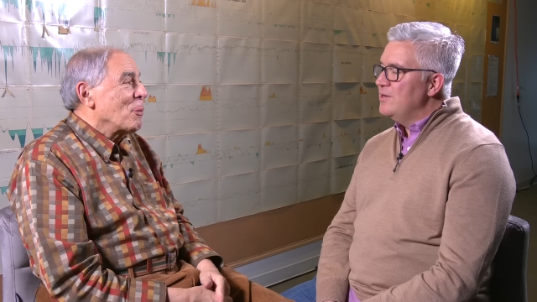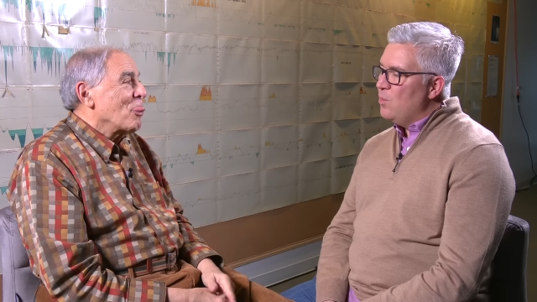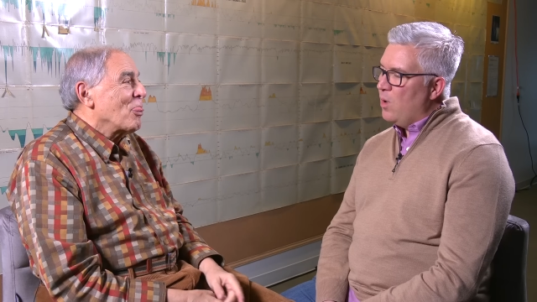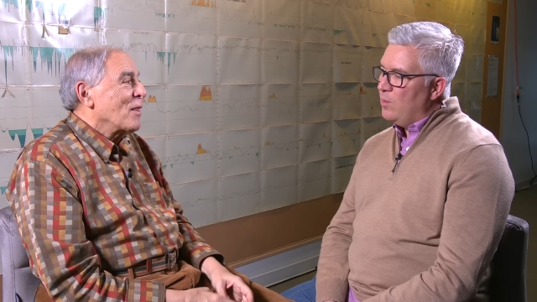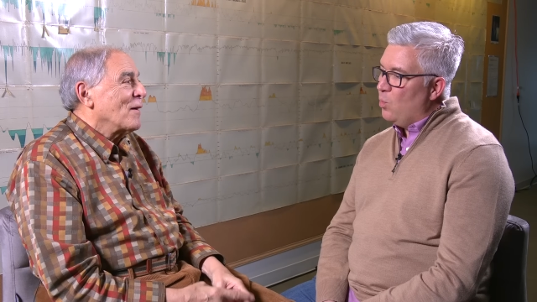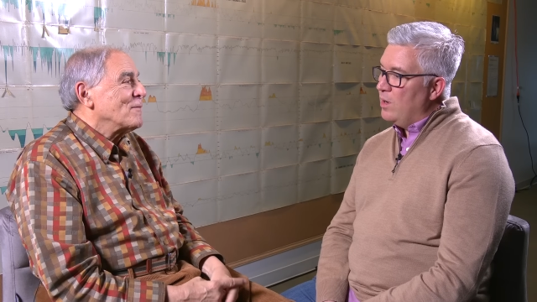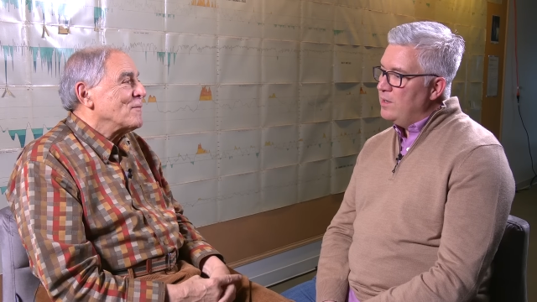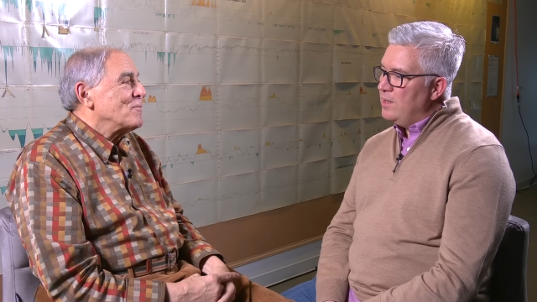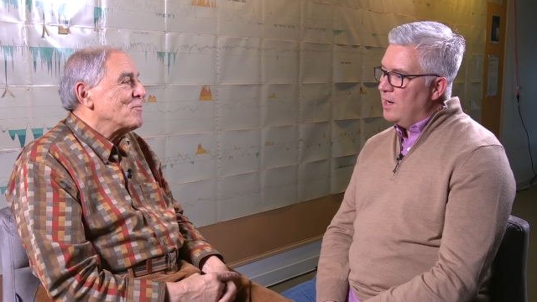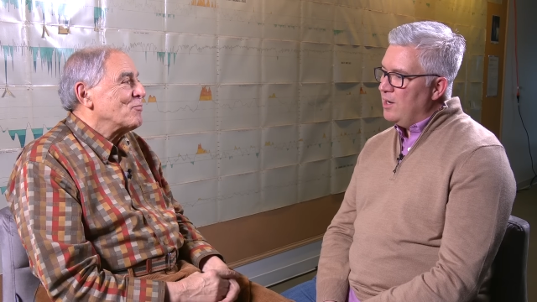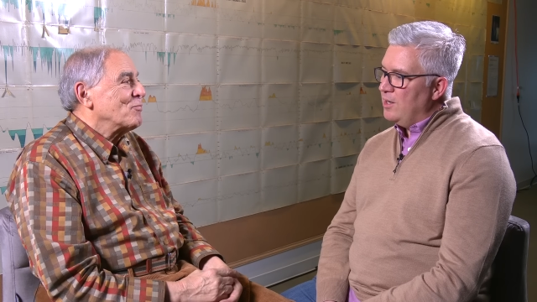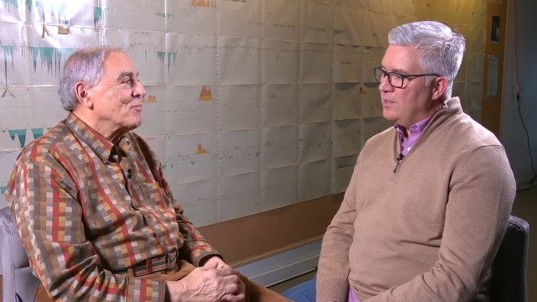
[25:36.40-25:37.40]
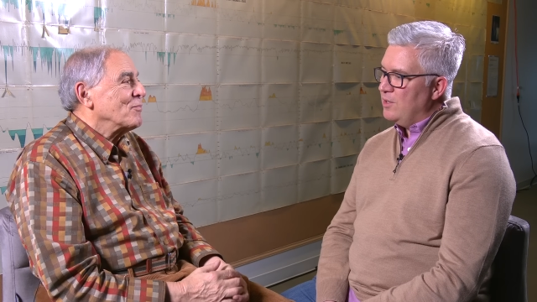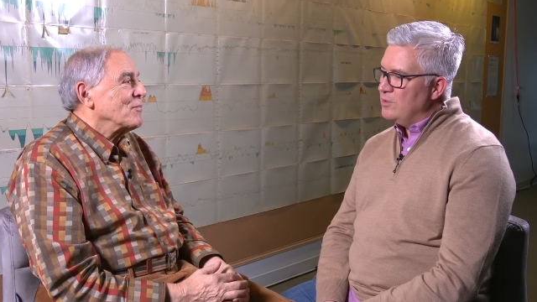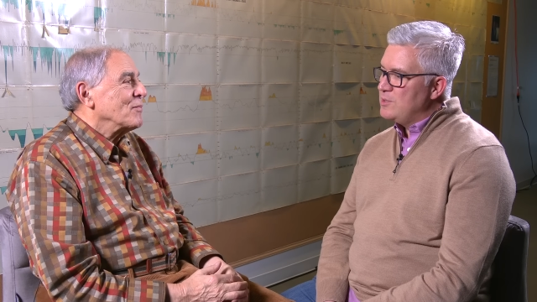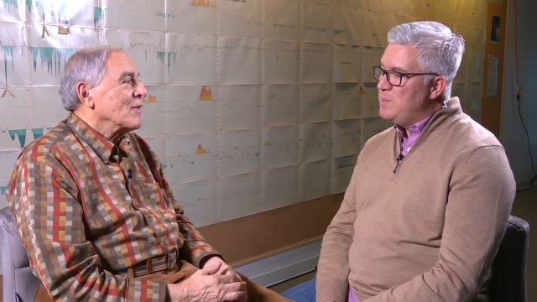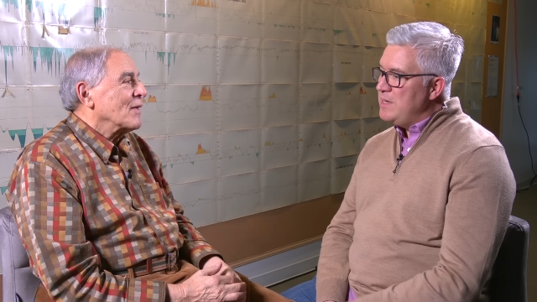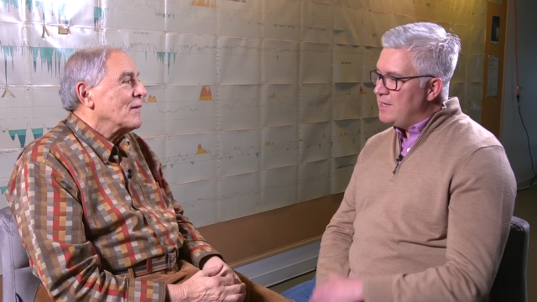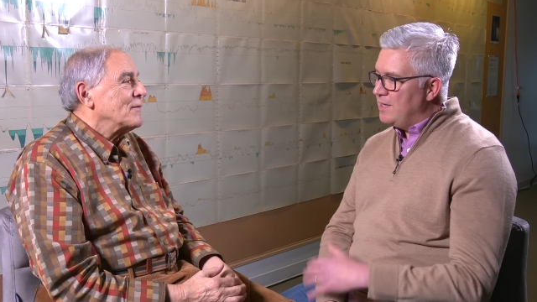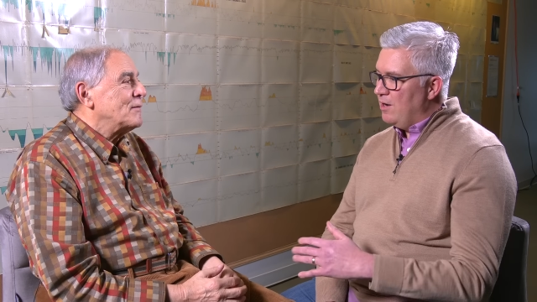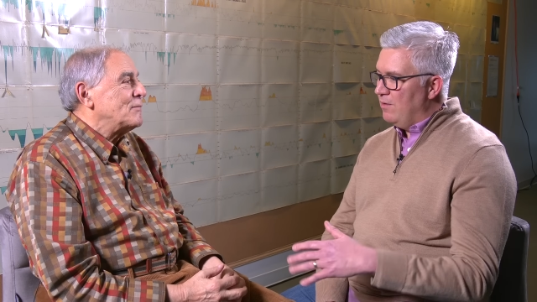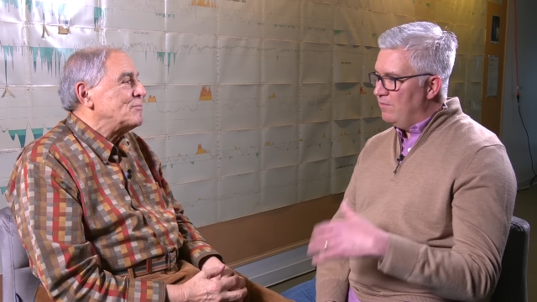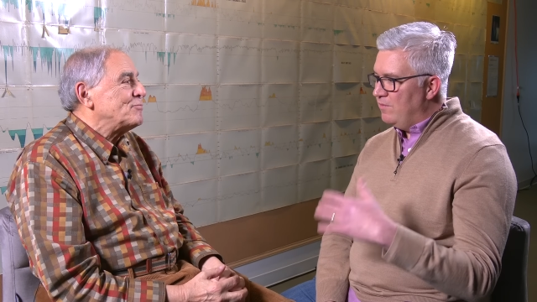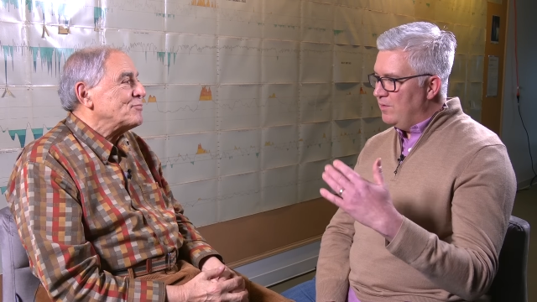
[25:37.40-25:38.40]
Speaker 1: you what, one, uh, you know, speaking
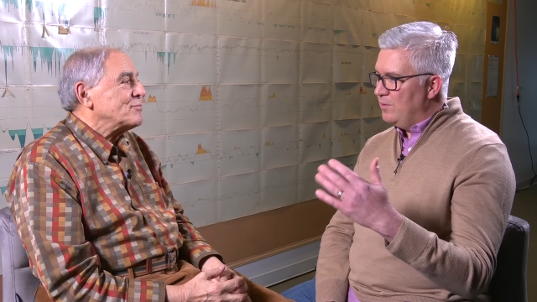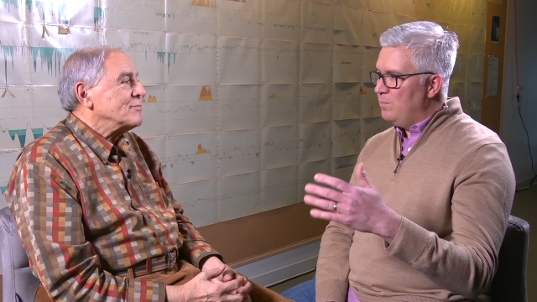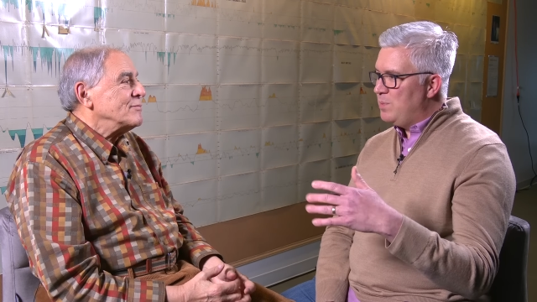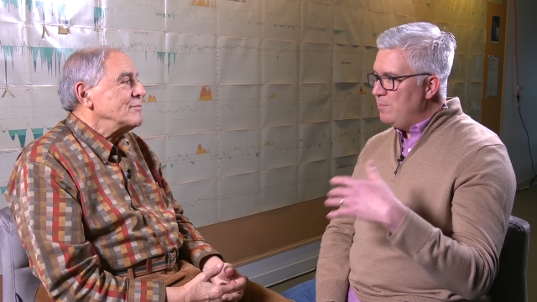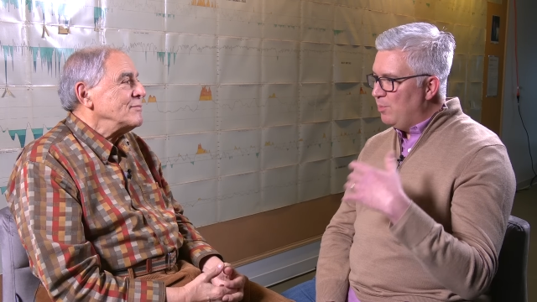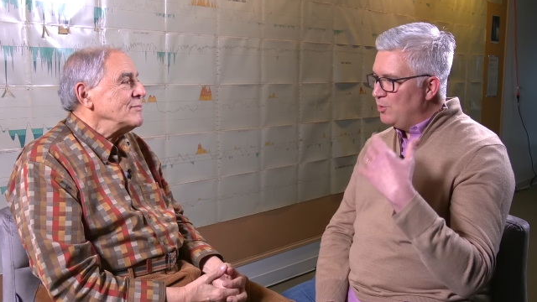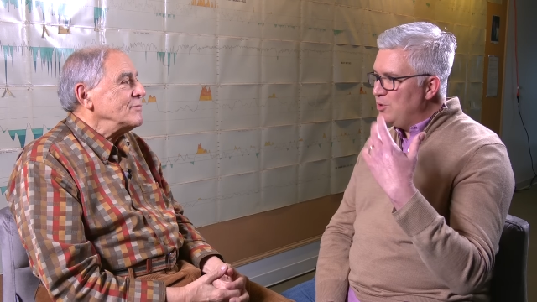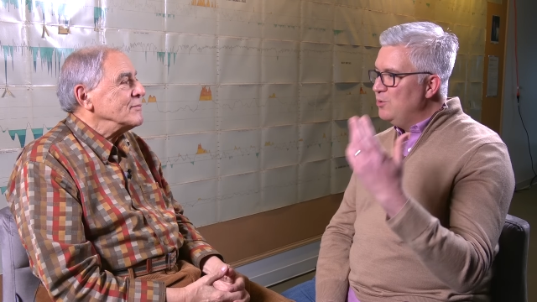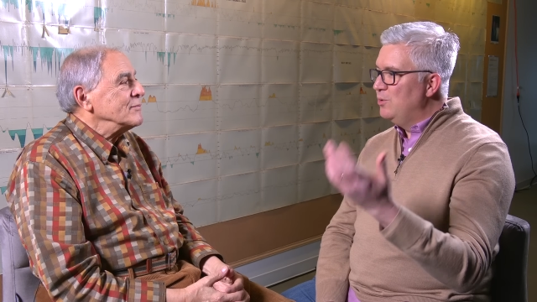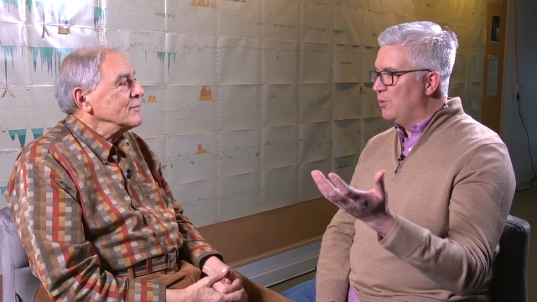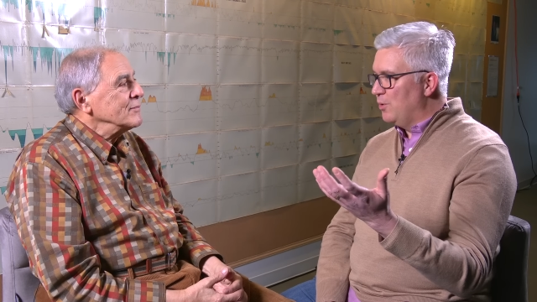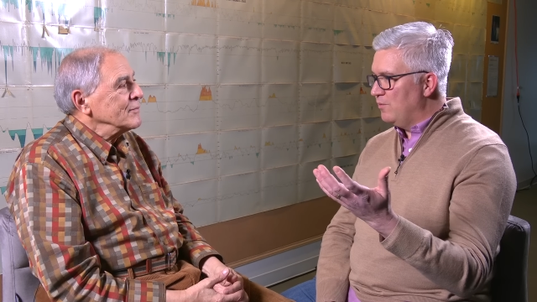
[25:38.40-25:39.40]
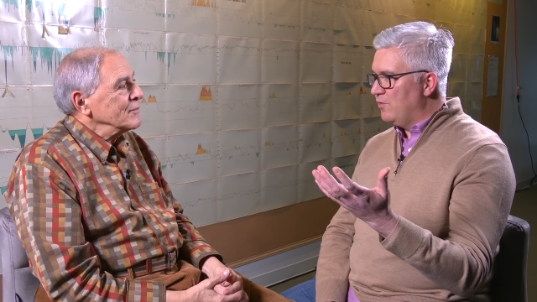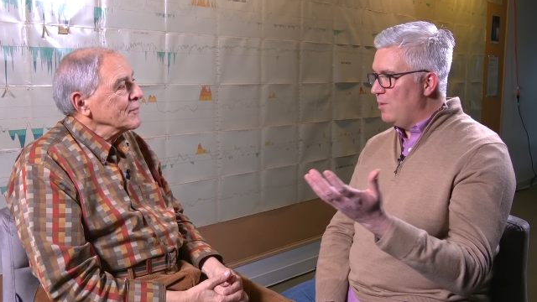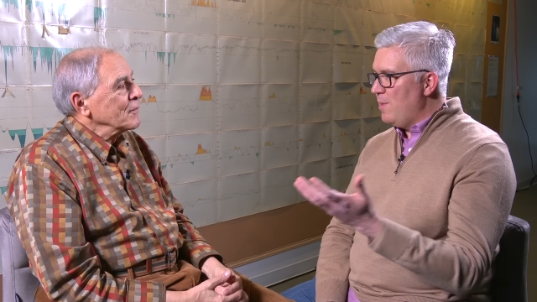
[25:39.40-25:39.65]
of people you learn from,